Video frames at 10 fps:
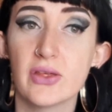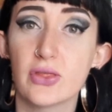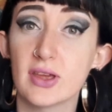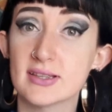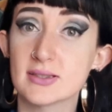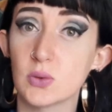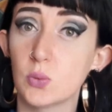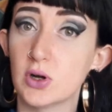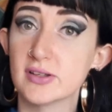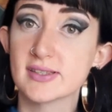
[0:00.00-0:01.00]
this
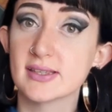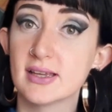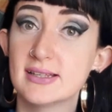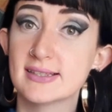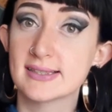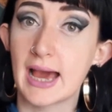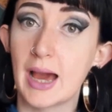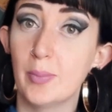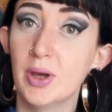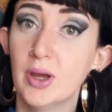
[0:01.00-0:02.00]
was
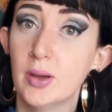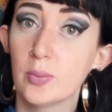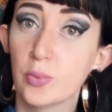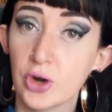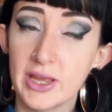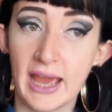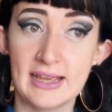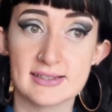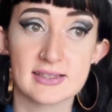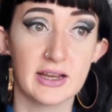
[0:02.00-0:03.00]
Sam
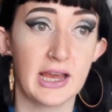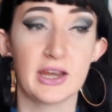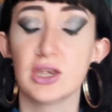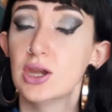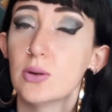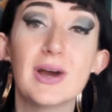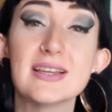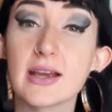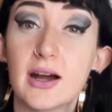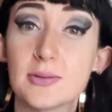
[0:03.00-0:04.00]
pre-ace. I had no
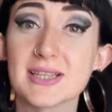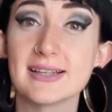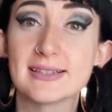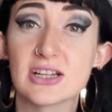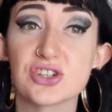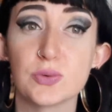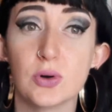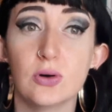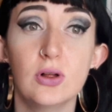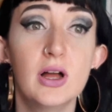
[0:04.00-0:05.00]
idea I was
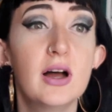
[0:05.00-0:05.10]
asexual.